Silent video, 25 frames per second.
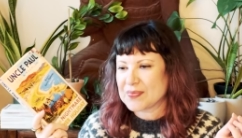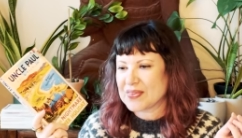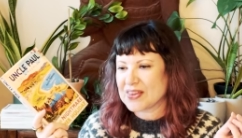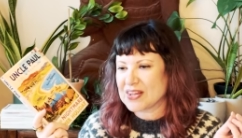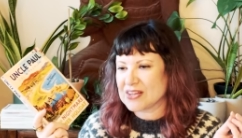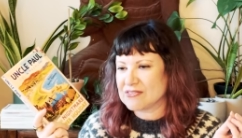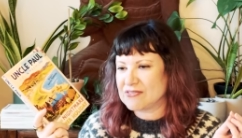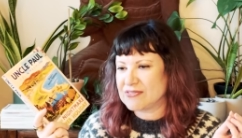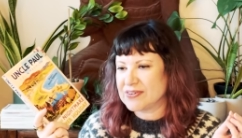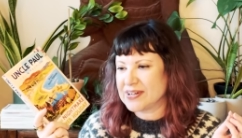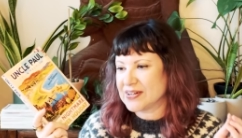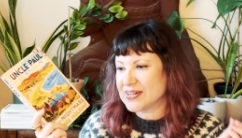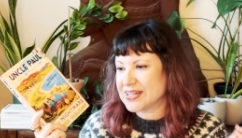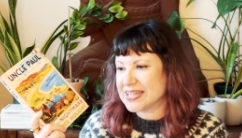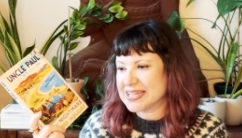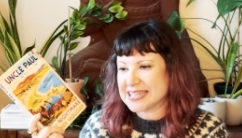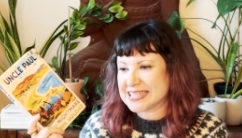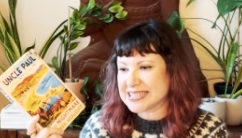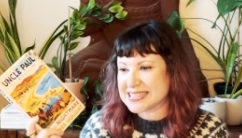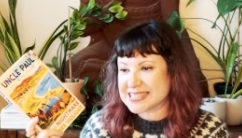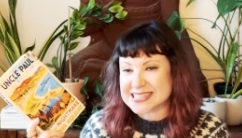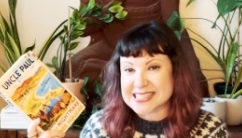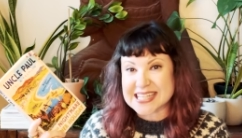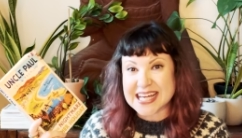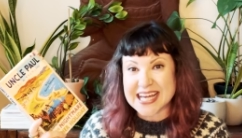very
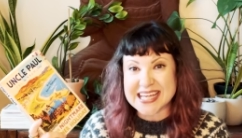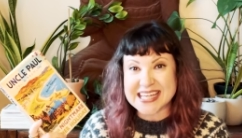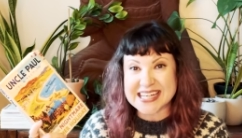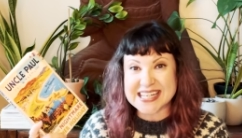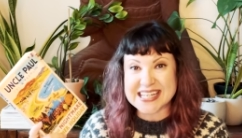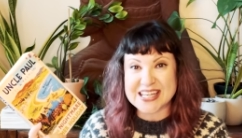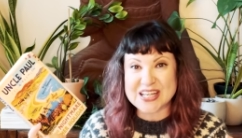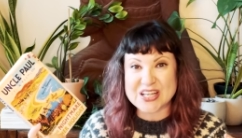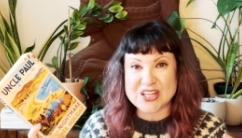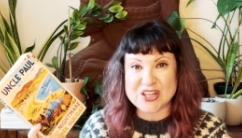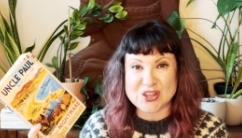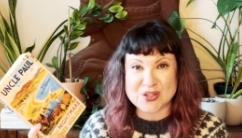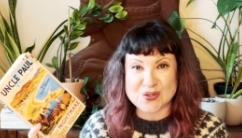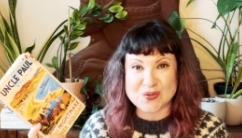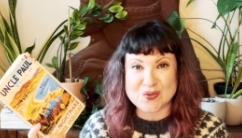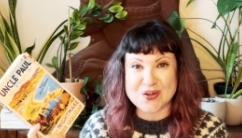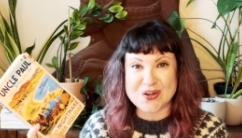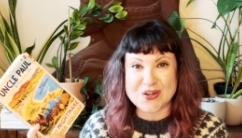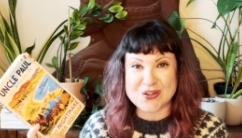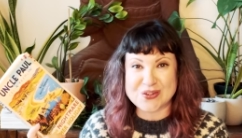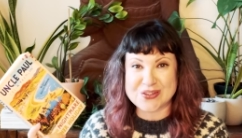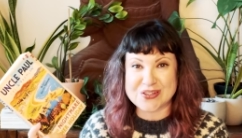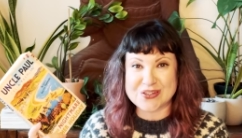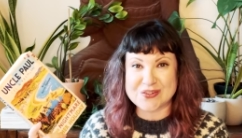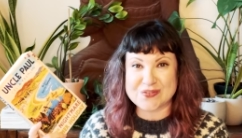exciting,
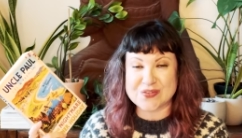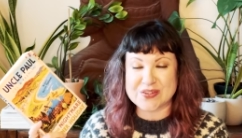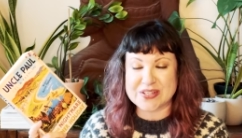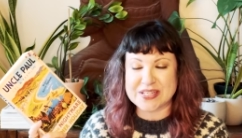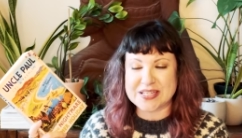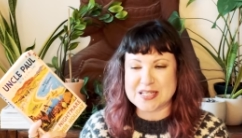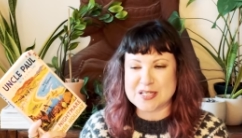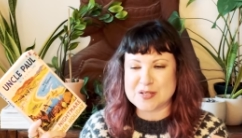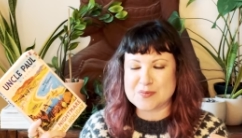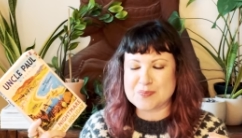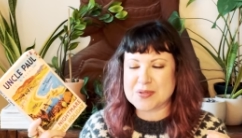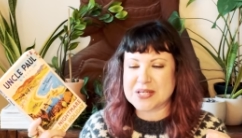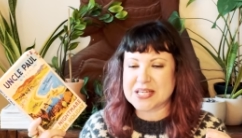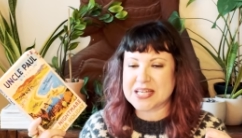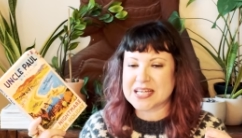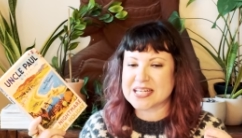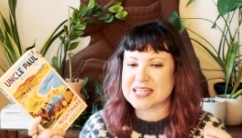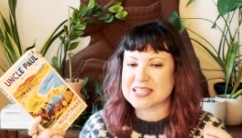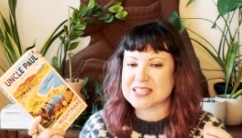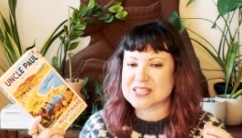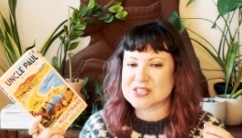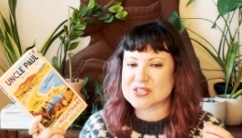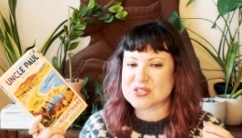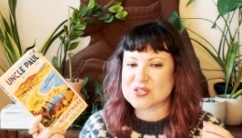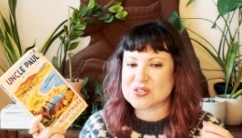enthralling read
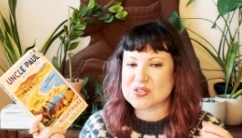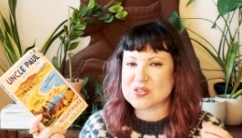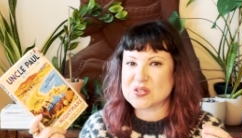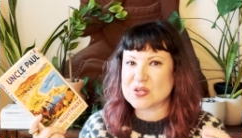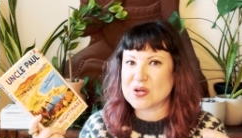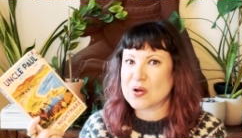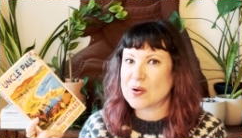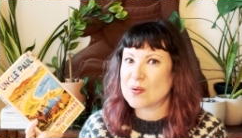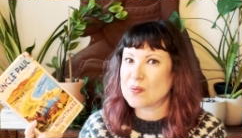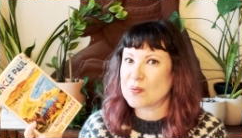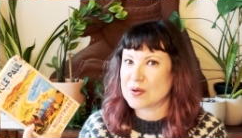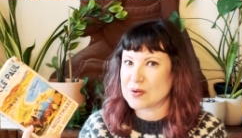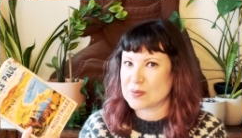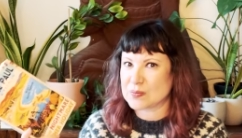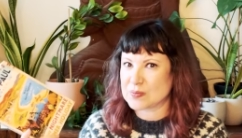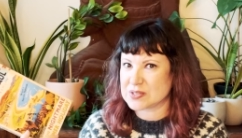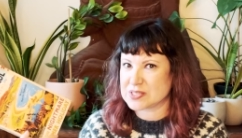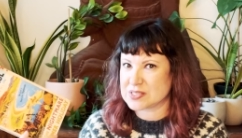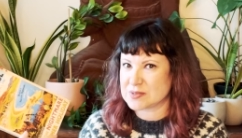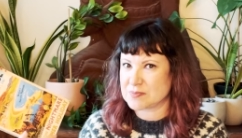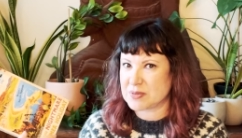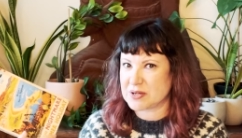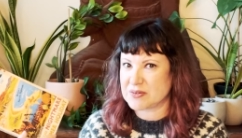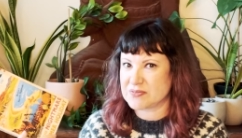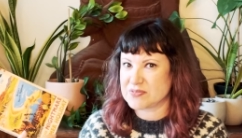because no one
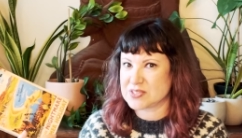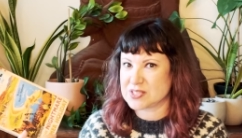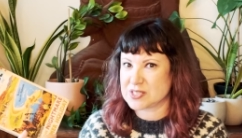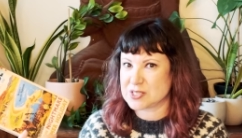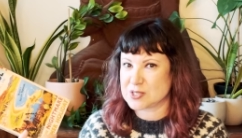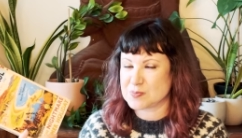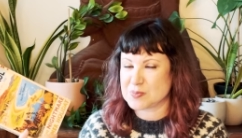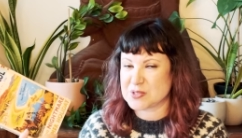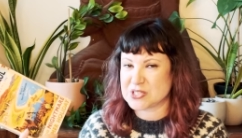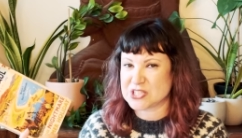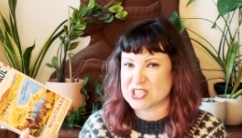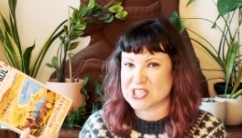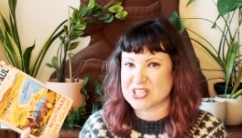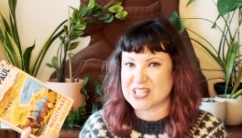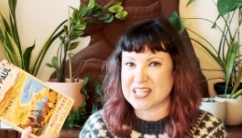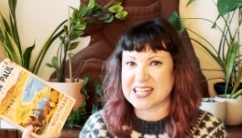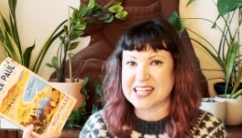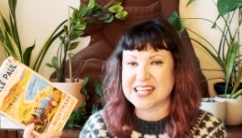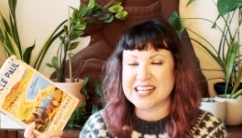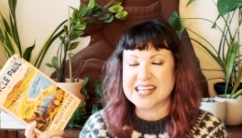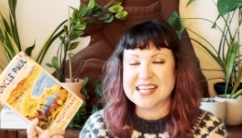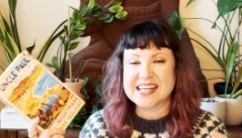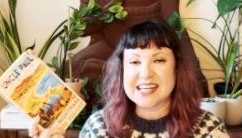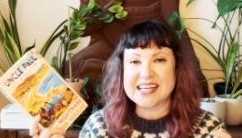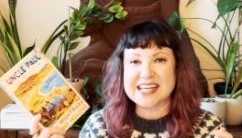was above suspicion
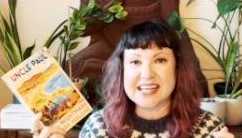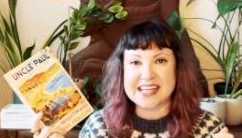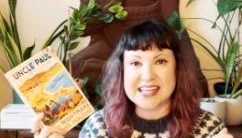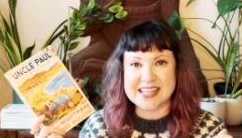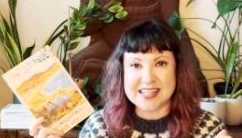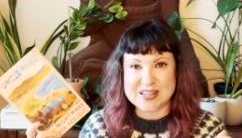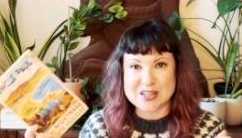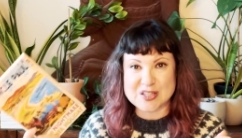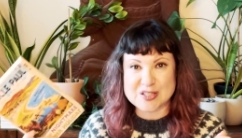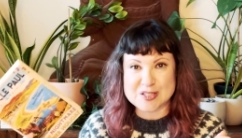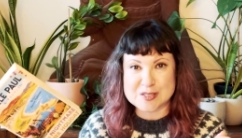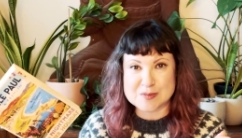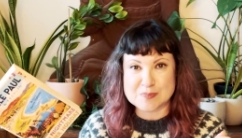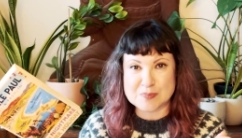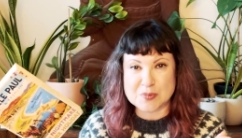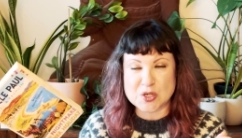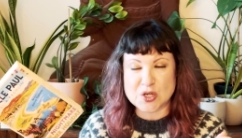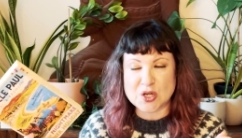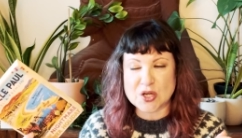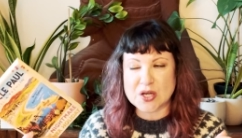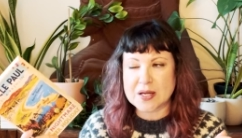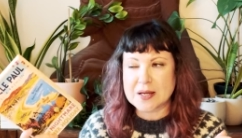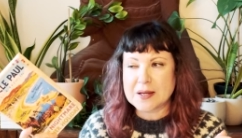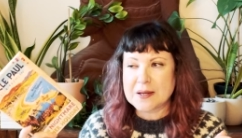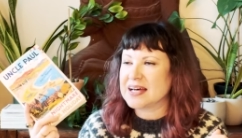in this
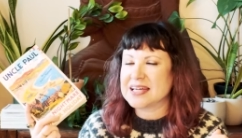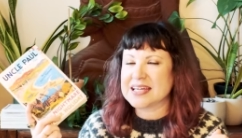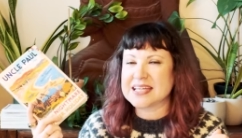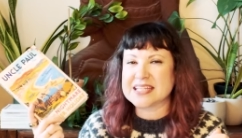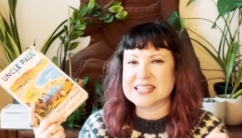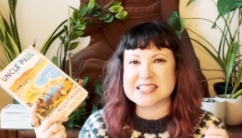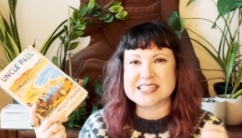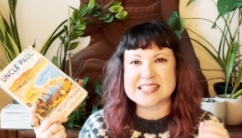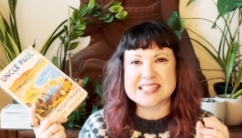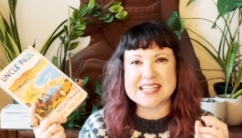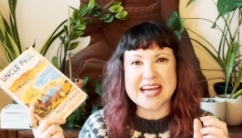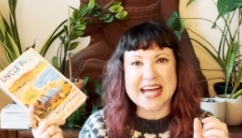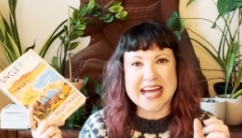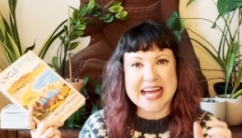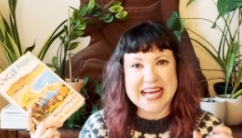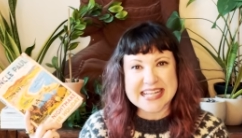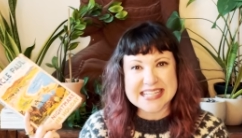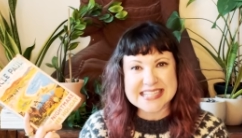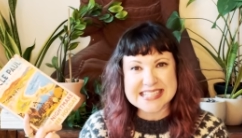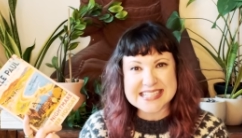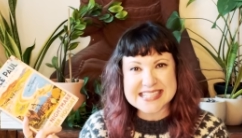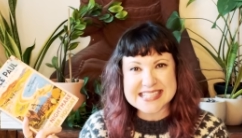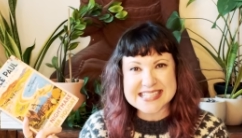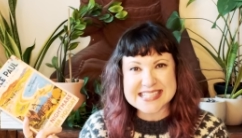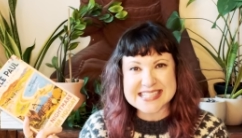book. It's
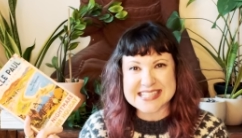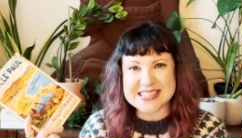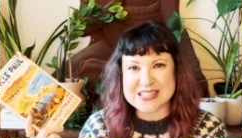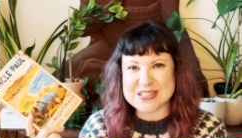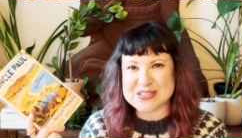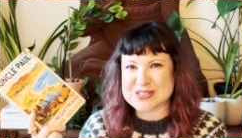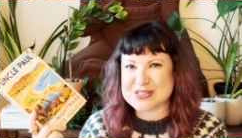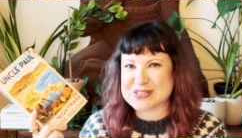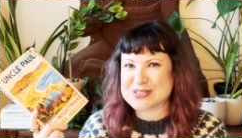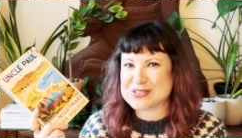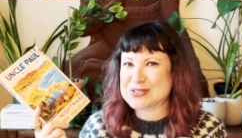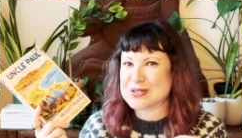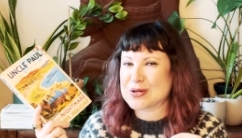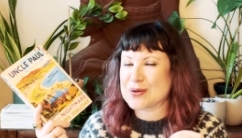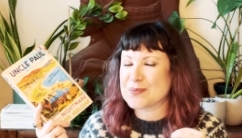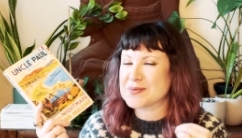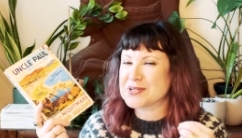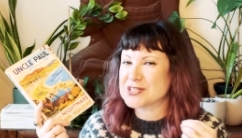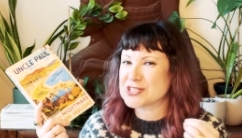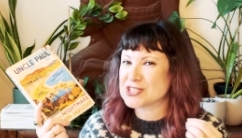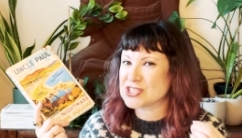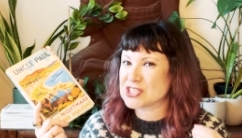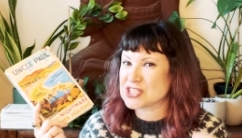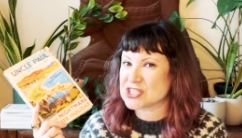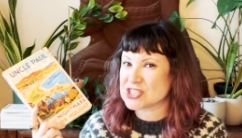tense, there's so
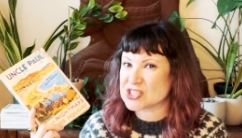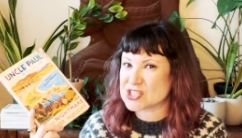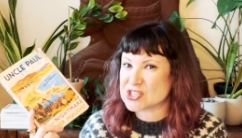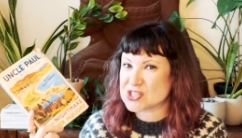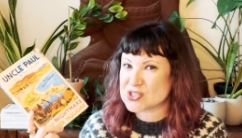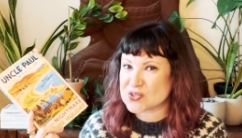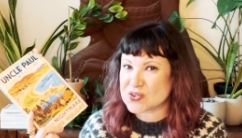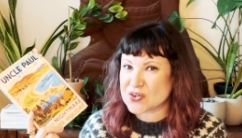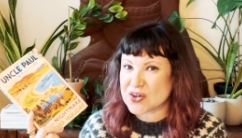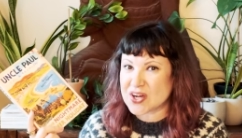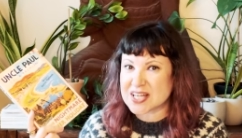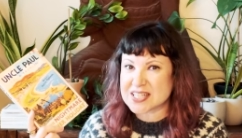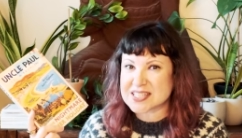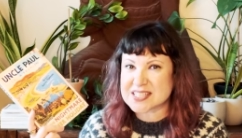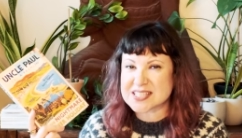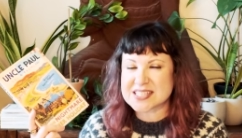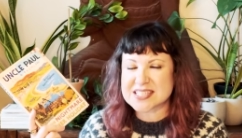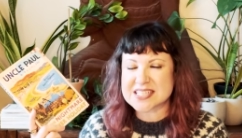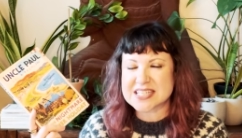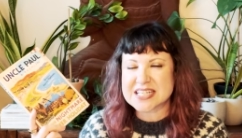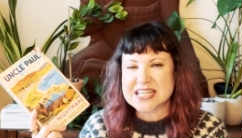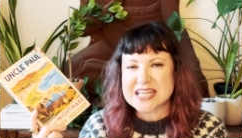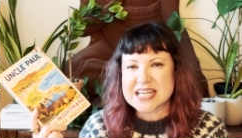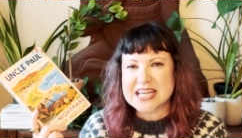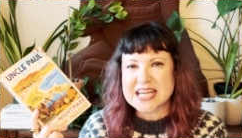much
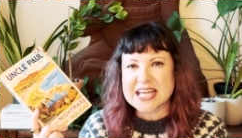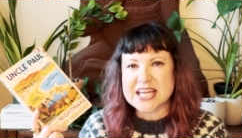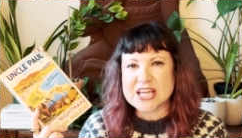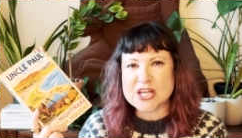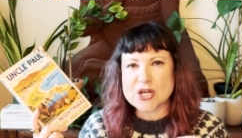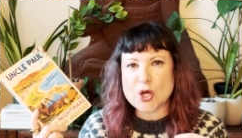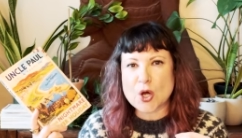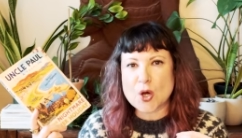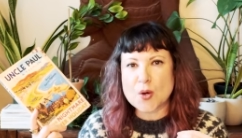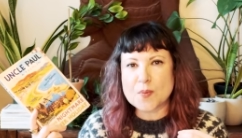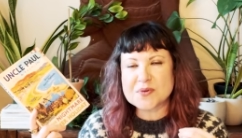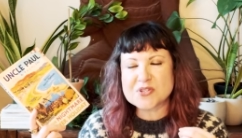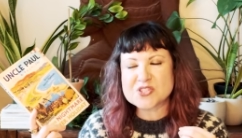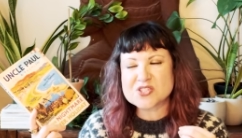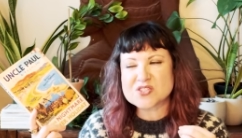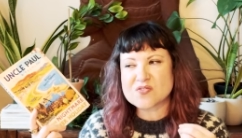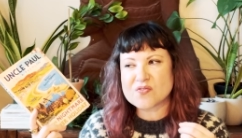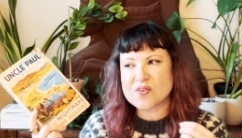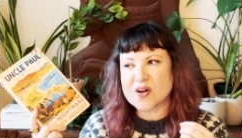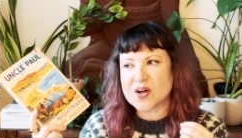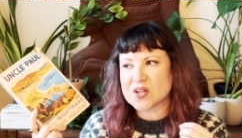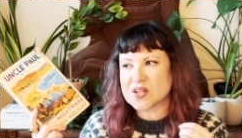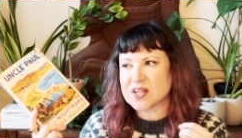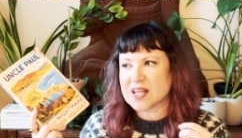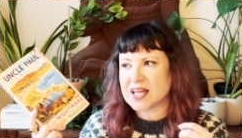distrust. It almost
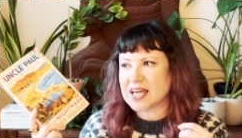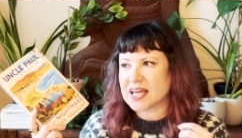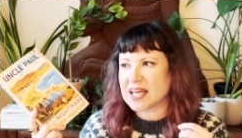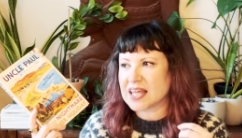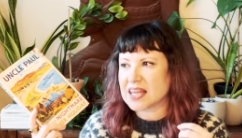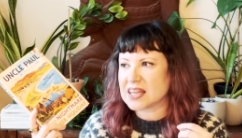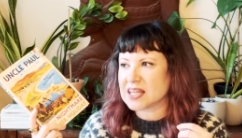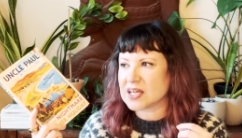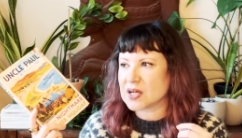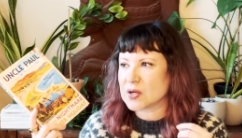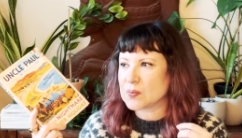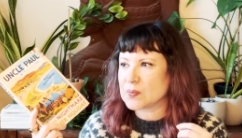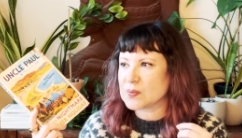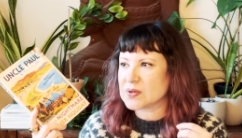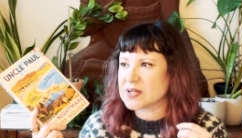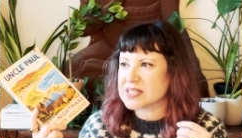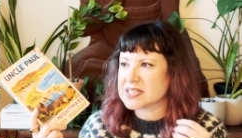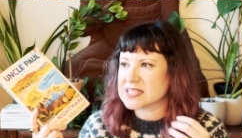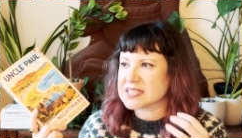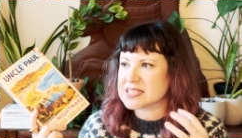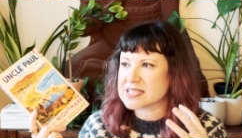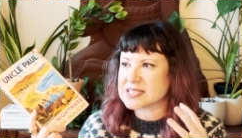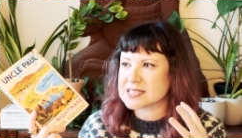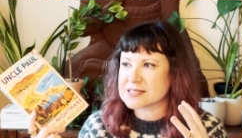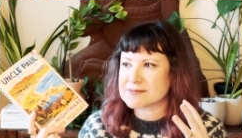felt like there
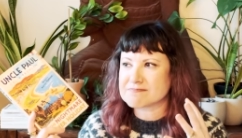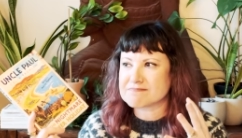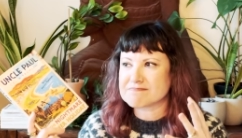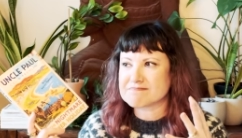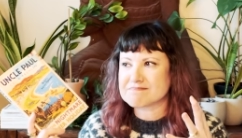was